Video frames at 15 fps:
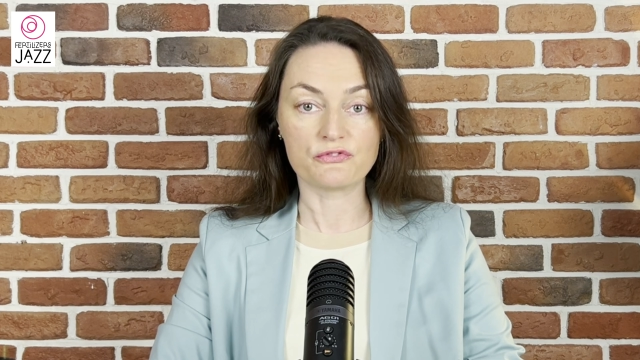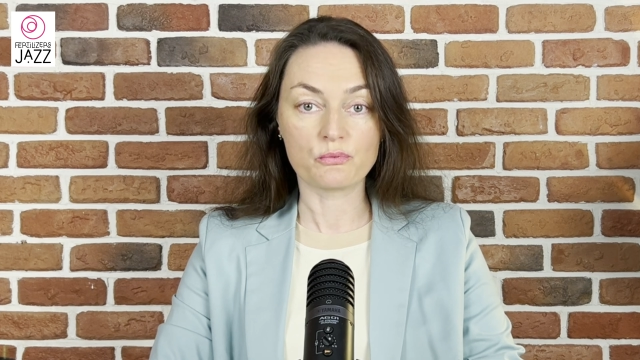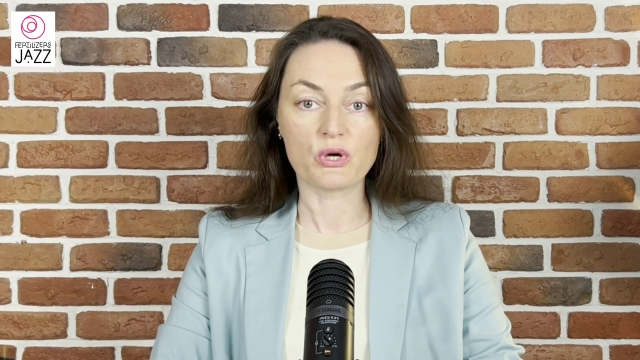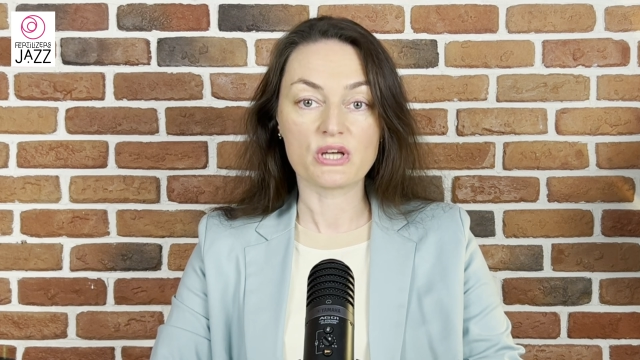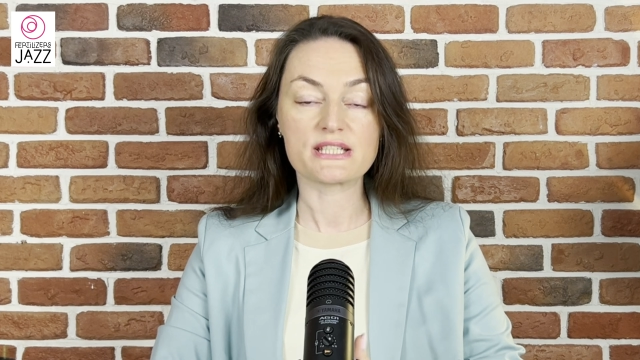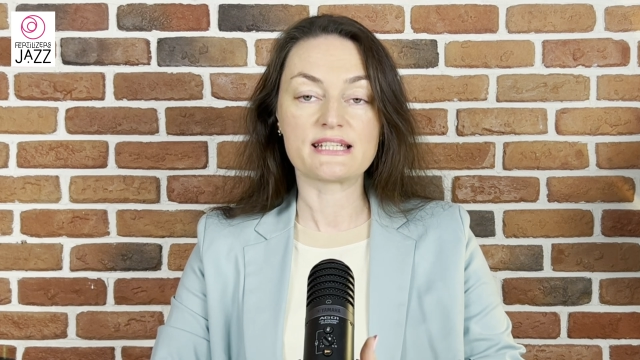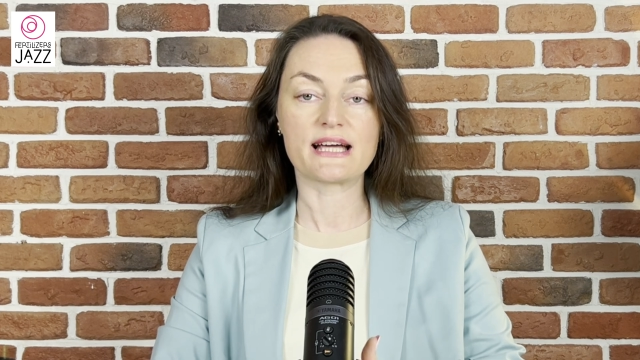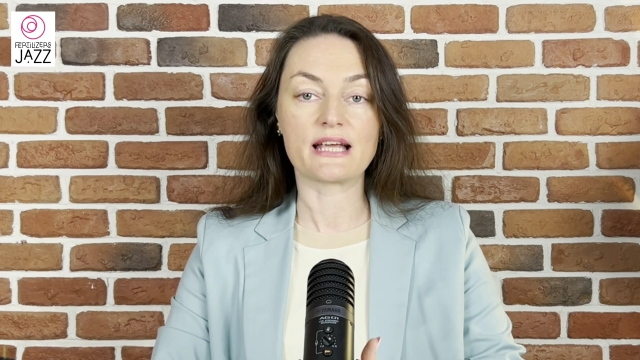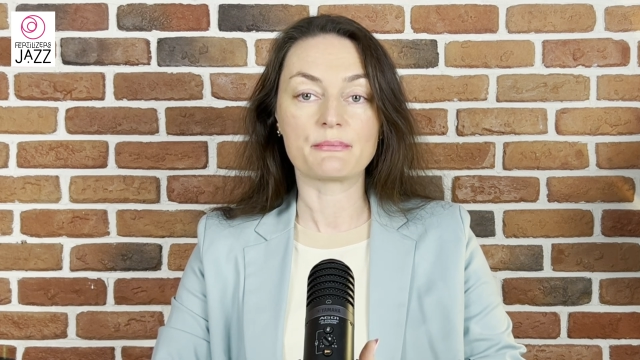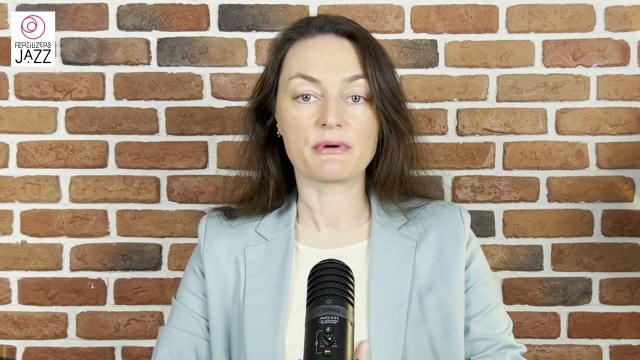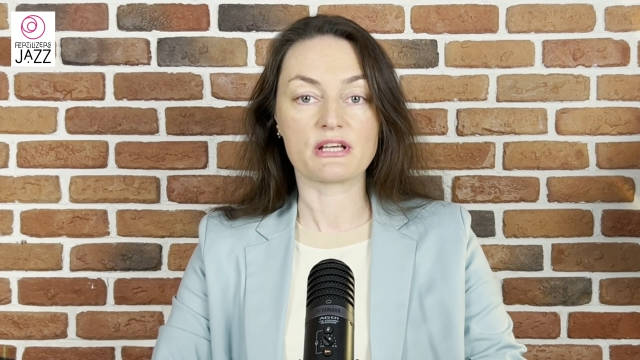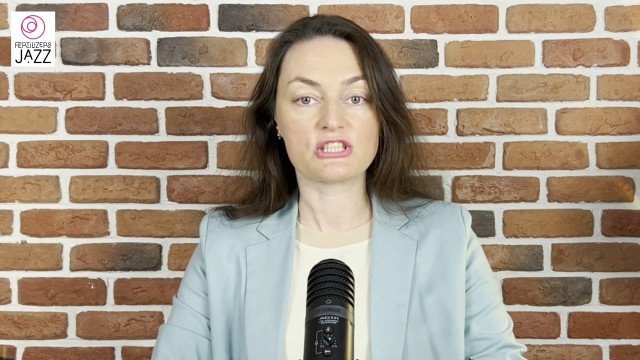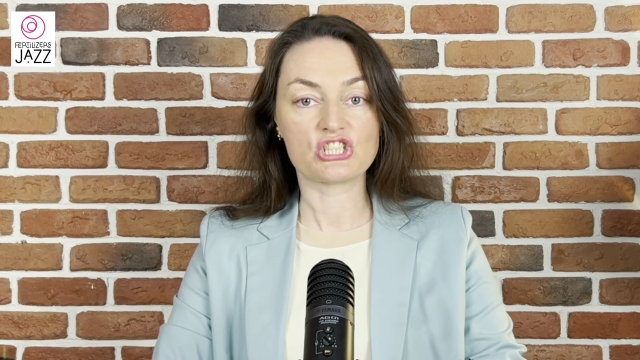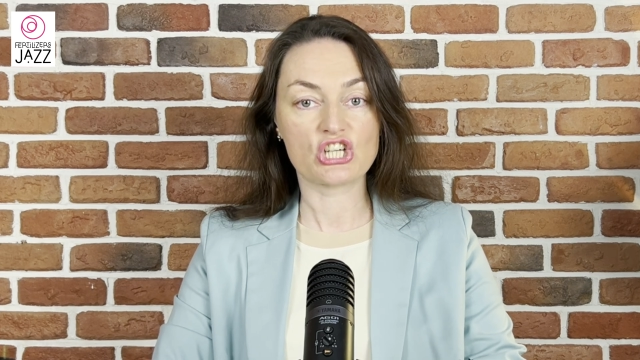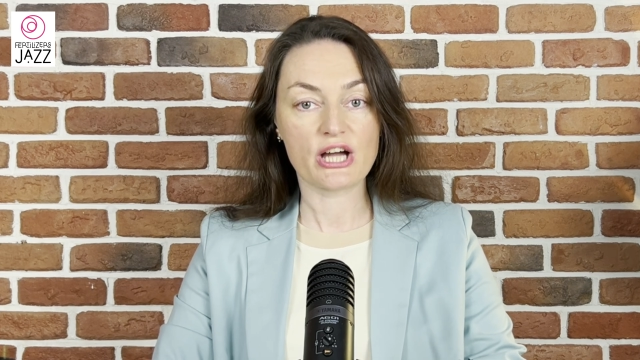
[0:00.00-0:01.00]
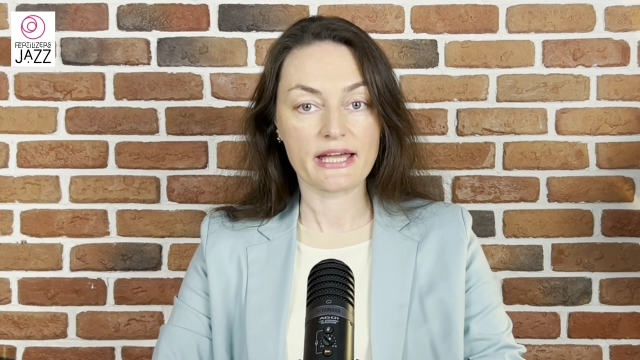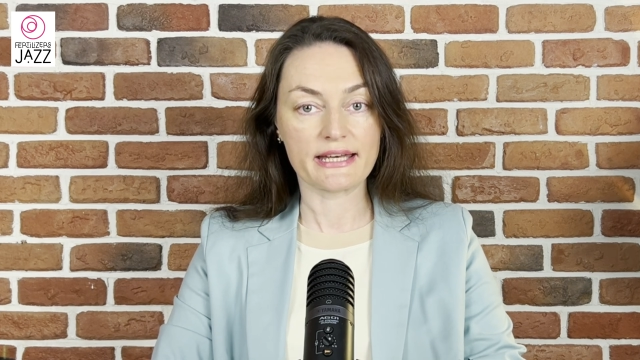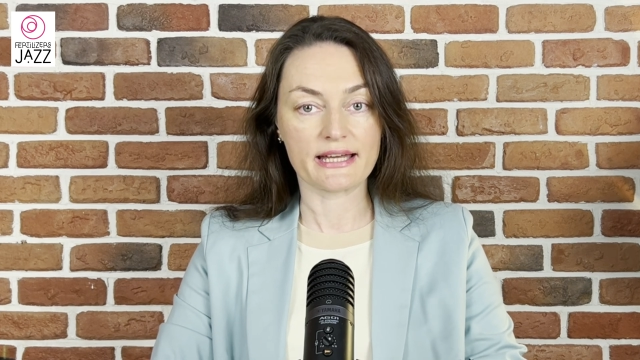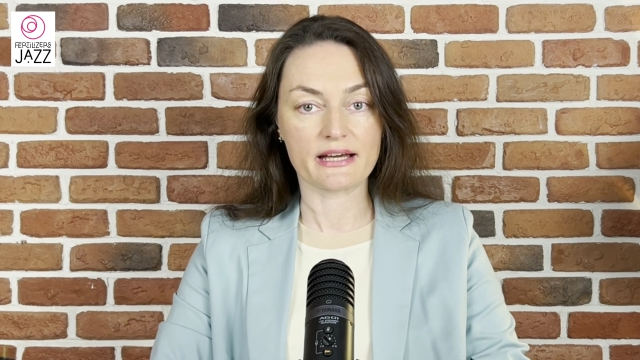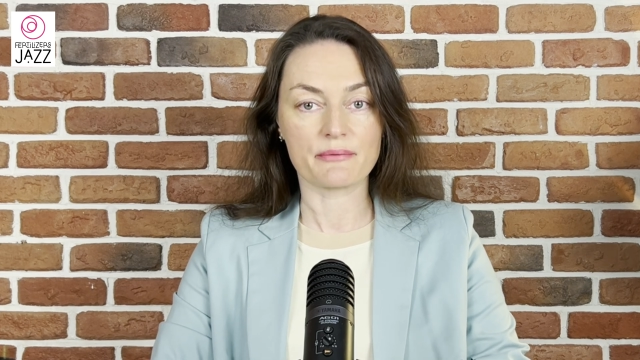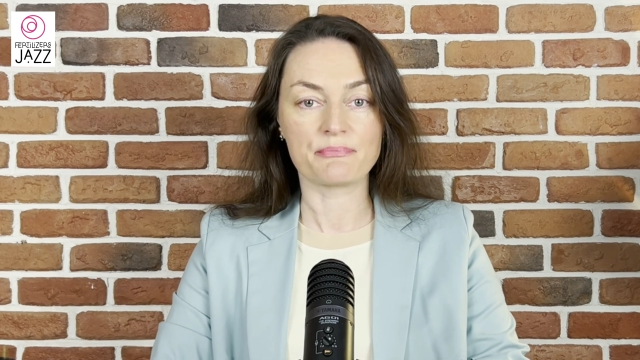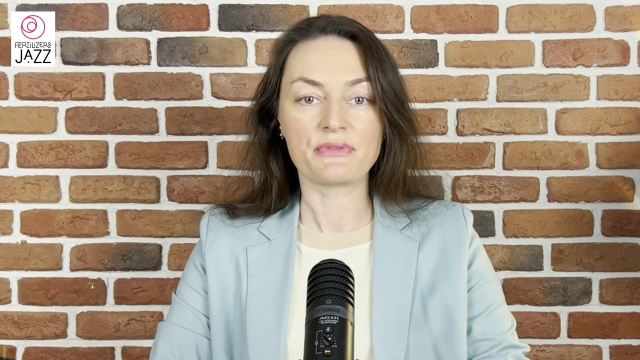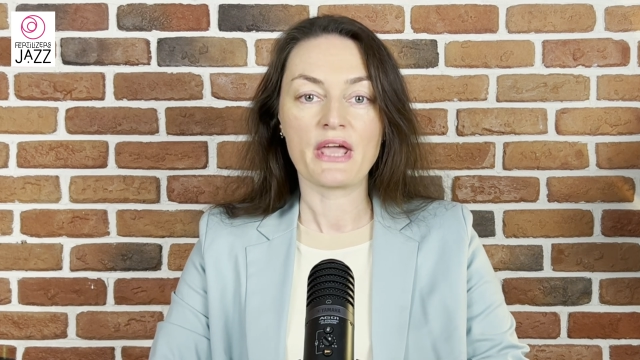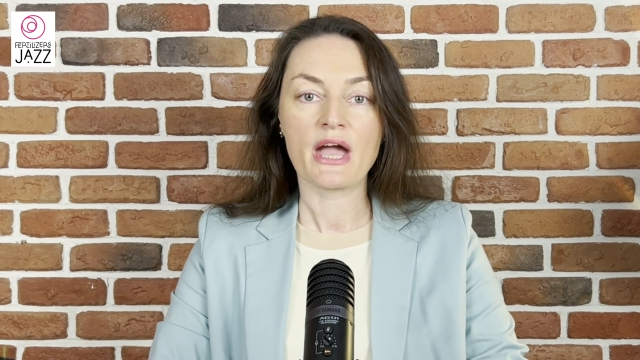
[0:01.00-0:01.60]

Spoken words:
was done by China,